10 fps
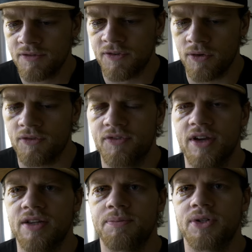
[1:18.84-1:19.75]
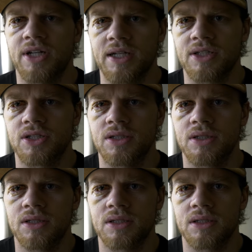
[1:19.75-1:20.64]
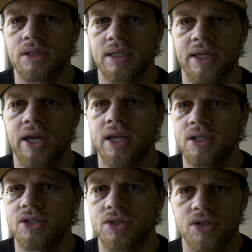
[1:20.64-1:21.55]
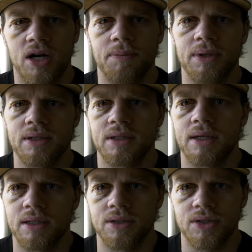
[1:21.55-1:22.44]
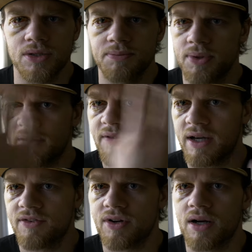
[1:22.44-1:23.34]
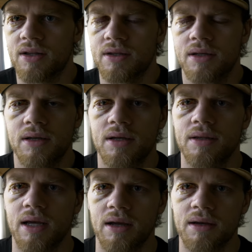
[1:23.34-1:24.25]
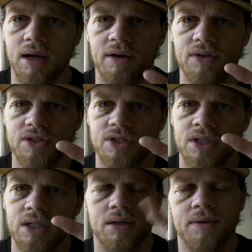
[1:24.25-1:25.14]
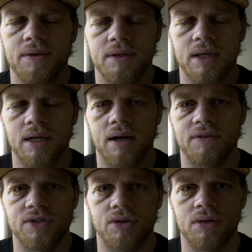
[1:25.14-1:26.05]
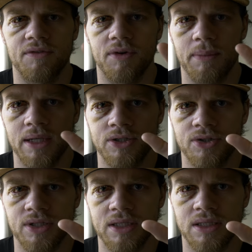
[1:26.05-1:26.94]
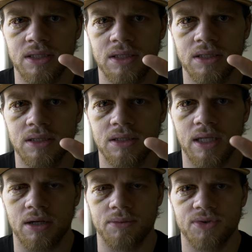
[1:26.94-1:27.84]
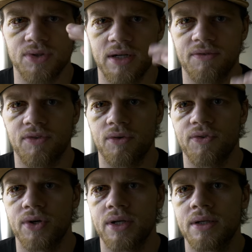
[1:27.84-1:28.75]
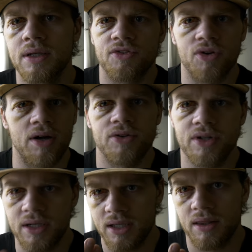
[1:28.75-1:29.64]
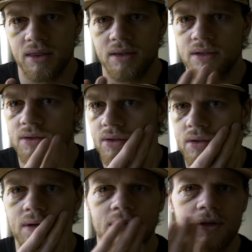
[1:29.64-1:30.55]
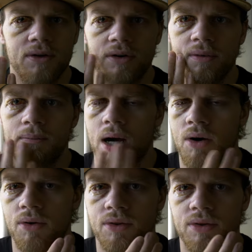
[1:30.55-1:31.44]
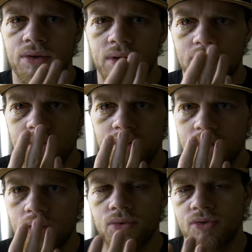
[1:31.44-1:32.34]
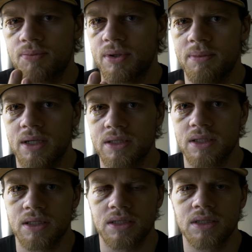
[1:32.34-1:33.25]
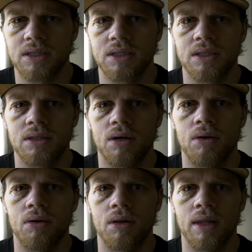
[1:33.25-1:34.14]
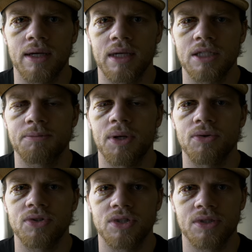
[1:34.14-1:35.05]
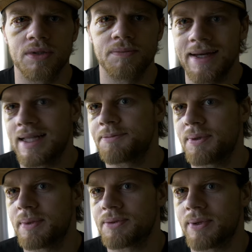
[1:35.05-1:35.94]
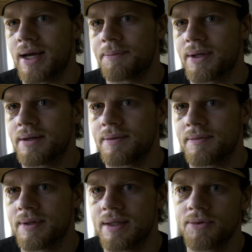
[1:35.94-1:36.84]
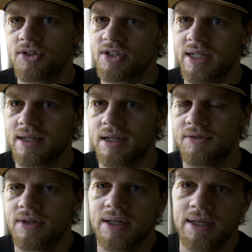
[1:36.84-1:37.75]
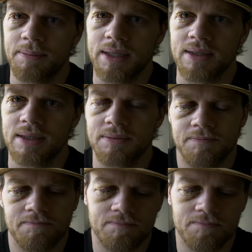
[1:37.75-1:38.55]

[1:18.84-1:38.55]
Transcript: full face protection, the cage, you drop it and you just put a visor on that covers only from injuries that come straight forward. So underneath your mouth and your nose pretty much is all like exposed. And that's pretty much what happened. There was a stick lift, he missed.